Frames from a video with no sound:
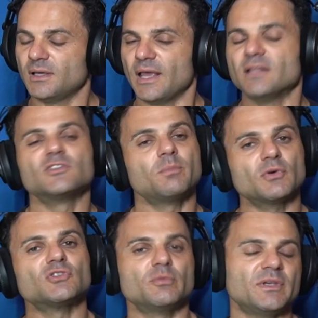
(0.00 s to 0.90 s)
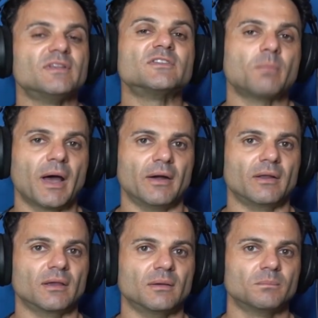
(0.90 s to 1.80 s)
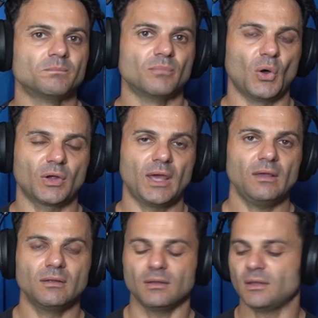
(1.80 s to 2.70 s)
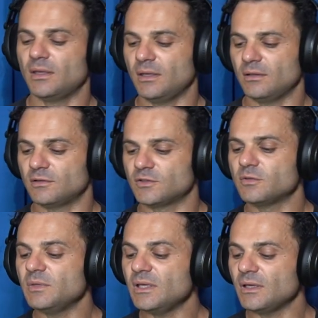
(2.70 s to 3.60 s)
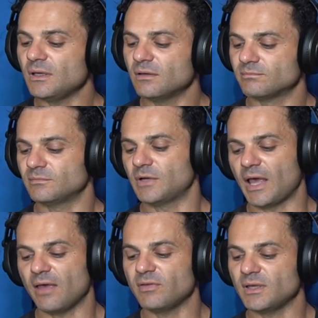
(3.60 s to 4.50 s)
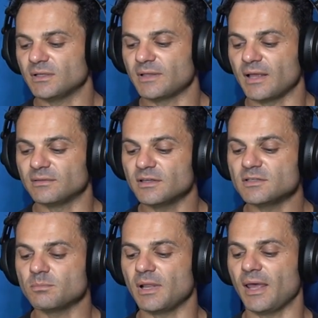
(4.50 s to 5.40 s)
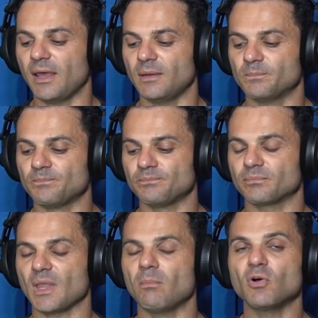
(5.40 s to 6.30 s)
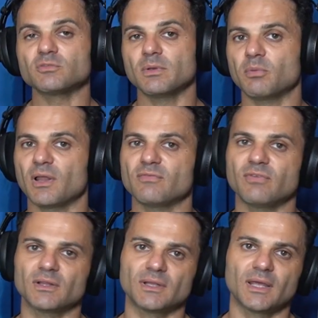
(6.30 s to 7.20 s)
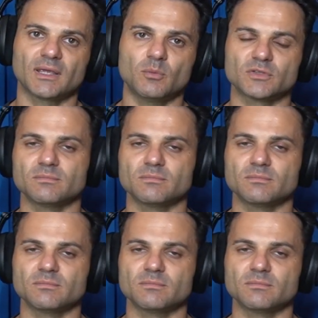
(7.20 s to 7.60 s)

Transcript: it's supposed to be inspiring, okay? And to me, having that display, most people have felt like it was